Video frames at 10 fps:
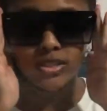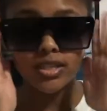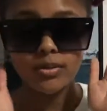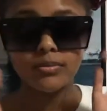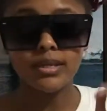
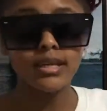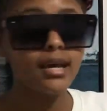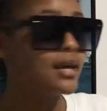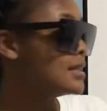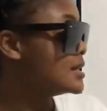tell me
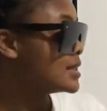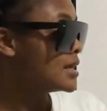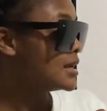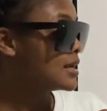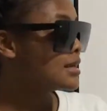
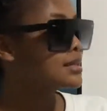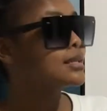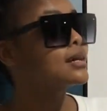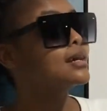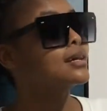anything.
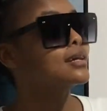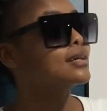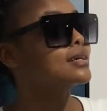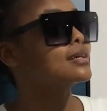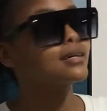
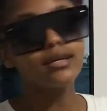Like,